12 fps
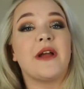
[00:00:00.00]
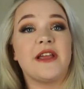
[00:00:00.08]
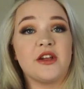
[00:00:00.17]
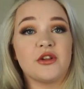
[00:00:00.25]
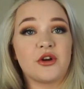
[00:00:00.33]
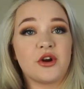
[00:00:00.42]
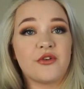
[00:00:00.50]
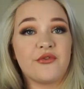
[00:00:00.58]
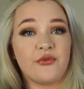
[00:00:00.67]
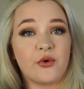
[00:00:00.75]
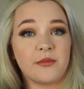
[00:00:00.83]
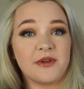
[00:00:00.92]
regular
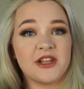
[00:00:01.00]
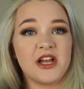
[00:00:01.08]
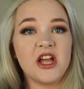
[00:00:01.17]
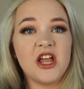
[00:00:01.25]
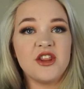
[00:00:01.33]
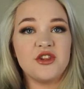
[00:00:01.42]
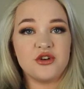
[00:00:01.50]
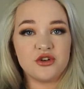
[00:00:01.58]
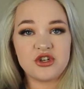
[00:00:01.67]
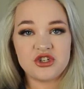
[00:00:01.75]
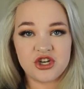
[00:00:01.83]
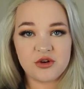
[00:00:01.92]
formula. The
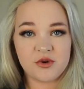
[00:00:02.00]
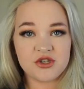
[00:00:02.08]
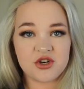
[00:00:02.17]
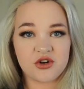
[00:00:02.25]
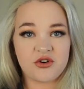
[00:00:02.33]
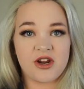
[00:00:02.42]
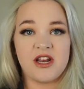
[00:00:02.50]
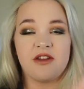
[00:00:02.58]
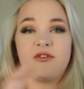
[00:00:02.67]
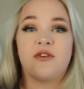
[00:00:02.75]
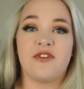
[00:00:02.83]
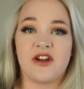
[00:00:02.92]
Neutrogena ones are great
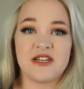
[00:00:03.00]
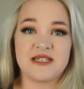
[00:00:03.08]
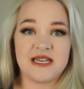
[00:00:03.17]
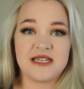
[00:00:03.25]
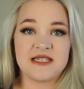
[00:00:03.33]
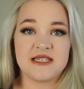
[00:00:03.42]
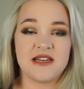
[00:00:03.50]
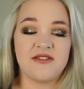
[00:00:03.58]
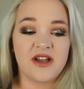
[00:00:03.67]
if you're very sensitive.